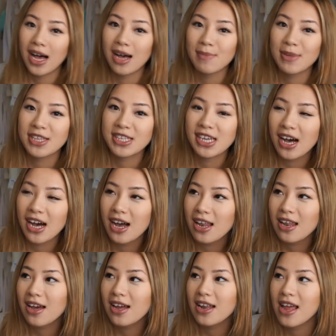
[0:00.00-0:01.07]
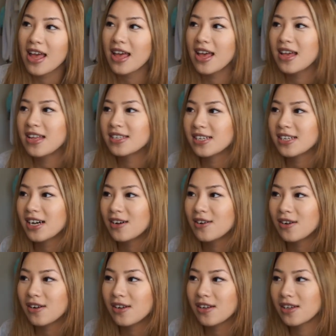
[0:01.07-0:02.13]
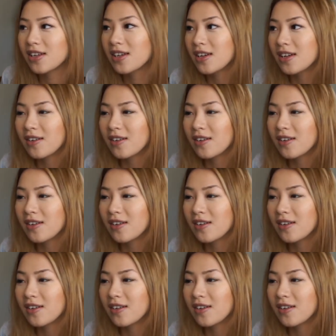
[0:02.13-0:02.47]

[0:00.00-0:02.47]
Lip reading: It's a highlight, and I